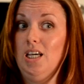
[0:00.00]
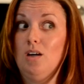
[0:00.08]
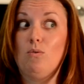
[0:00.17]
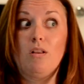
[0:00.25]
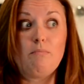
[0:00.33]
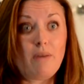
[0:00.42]

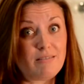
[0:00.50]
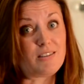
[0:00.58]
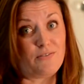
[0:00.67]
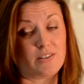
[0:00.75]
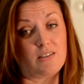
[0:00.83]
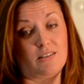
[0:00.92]
while
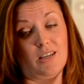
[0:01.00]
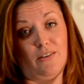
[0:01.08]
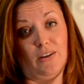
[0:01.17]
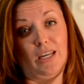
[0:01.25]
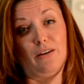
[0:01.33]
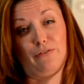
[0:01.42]
most of us are
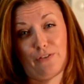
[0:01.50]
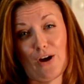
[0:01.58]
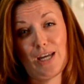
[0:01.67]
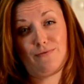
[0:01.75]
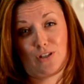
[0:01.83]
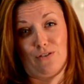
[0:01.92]
serving it at
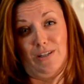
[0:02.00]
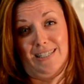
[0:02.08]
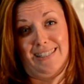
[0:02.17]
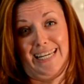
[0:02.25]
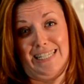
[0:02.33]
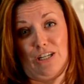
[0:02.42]
5 degrees
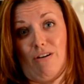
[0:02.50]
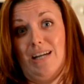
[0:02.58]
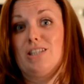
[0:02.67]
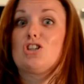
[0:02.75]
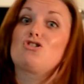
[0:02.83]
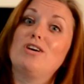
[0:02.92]

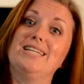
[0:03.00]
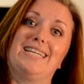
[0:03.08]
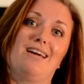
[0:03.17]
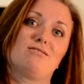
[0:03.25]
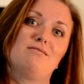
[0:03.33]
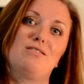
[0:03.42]
centigrade straight
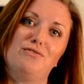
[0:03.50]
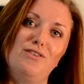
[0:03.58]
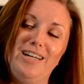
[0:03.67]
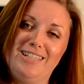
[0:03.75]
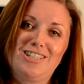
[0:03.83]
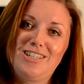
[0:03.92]
out of the
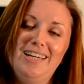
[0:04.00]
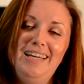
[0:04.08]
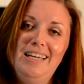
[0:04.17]
fridge.